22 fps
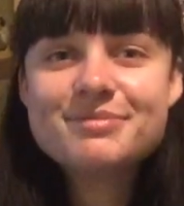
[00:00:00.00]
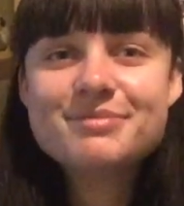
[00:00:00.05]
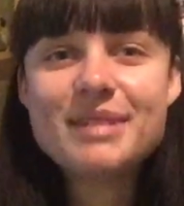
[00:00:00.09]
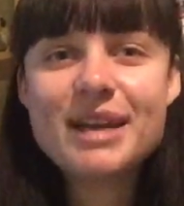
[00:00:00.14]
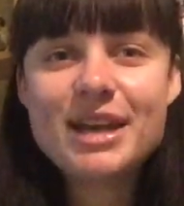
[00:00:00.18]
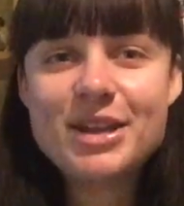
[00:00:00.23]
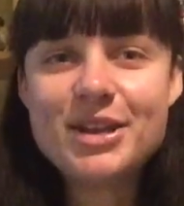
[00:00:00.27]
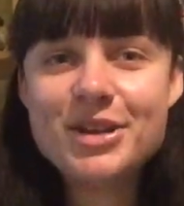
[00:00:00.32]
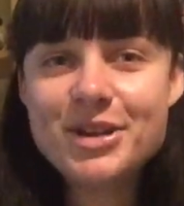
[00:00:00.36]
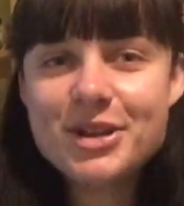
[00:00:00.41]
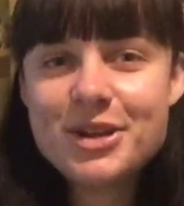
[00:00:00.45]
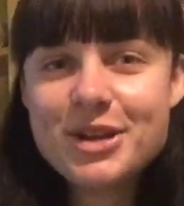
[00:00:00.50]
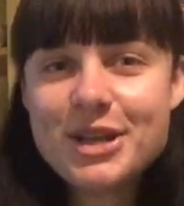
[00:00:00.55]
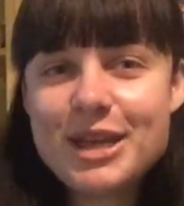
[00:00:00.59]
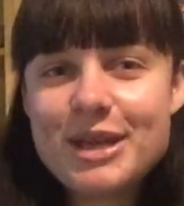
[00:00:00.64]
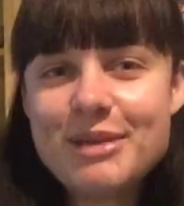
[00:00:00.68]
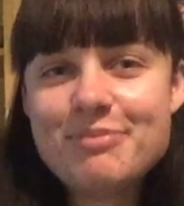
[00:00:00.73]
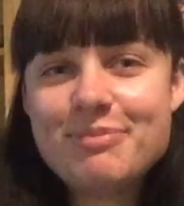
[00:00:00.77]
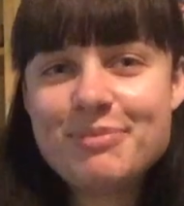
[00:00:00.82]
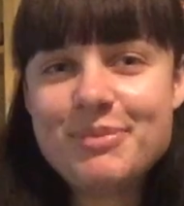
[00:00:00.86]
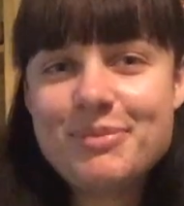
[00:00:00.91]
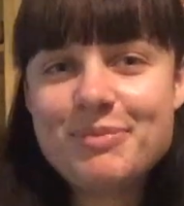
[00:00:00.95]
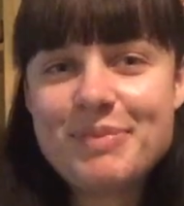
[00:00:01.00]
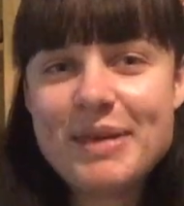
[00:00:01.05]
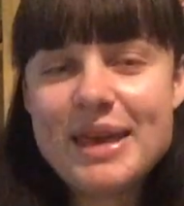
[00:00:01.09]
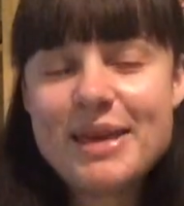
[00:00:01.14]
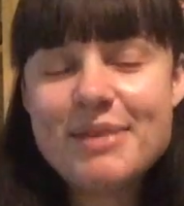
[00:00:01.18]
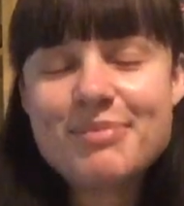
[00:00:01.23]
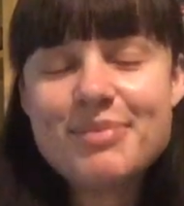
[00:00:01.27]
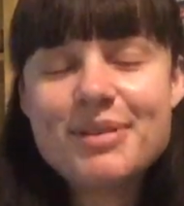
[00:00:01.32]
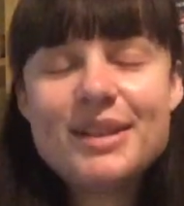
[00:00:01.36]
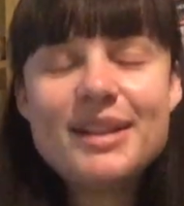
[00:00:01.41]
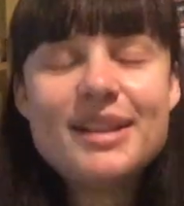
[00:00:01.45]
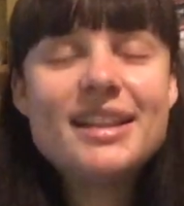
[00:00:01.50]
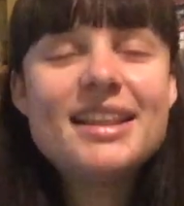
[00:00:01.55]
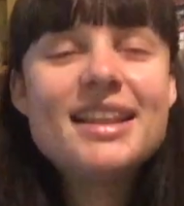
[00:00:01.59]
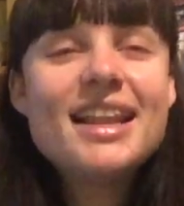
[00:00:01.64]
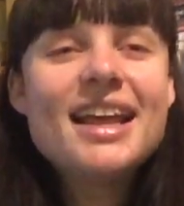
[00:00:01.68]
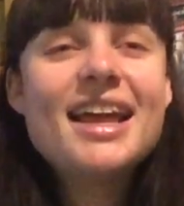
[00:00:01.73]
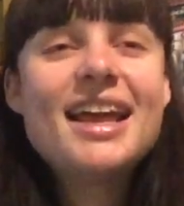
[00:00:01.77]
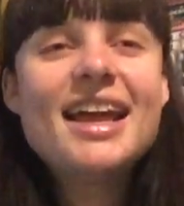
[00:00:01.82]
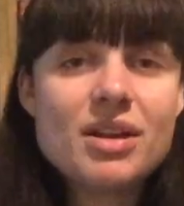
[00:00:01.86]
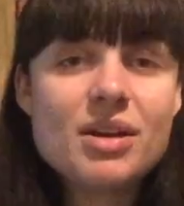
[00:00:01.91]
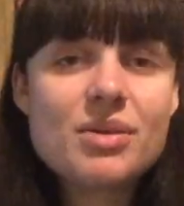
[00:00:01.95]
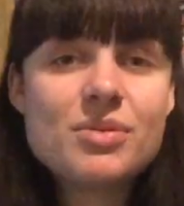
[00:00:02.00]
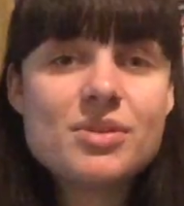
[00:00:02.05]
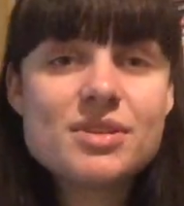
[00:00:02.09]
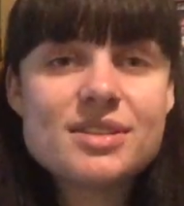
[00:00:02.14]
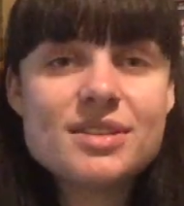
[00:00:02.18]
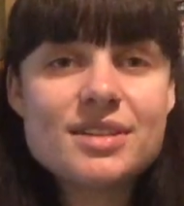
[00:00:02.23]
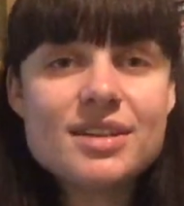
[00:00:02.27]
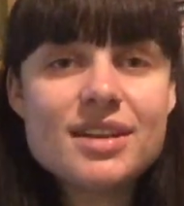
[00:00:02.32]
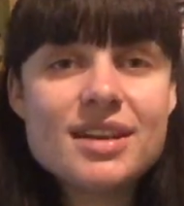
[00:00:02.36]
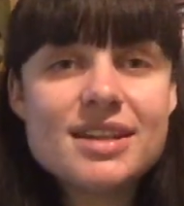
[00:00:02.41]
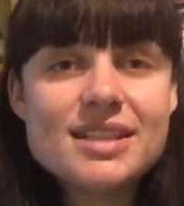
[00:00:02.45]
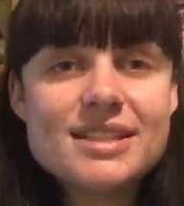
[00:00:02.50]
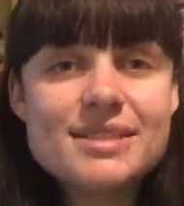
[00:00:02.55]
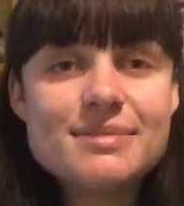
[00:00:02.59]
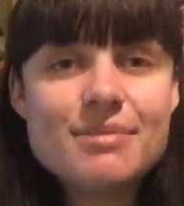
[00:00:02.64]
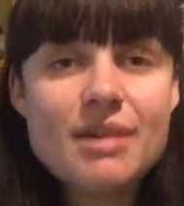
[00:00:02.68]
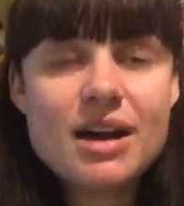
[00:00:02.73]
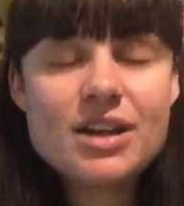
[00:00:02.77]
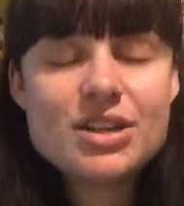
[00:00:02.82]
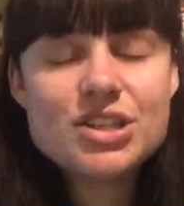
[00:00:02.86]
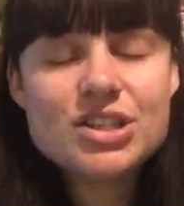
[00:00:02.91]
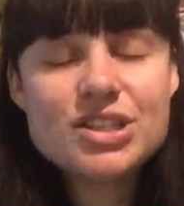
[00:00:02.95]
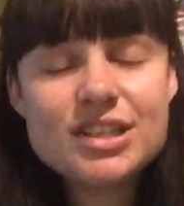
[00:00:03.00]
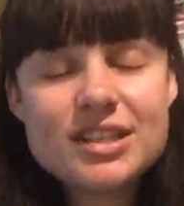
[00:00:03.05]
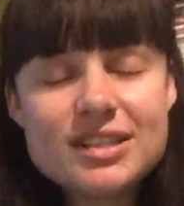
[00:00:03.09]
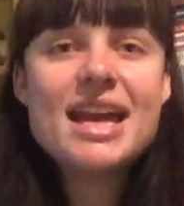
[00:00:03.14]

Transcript: my nerdy people, but I wasn't as much.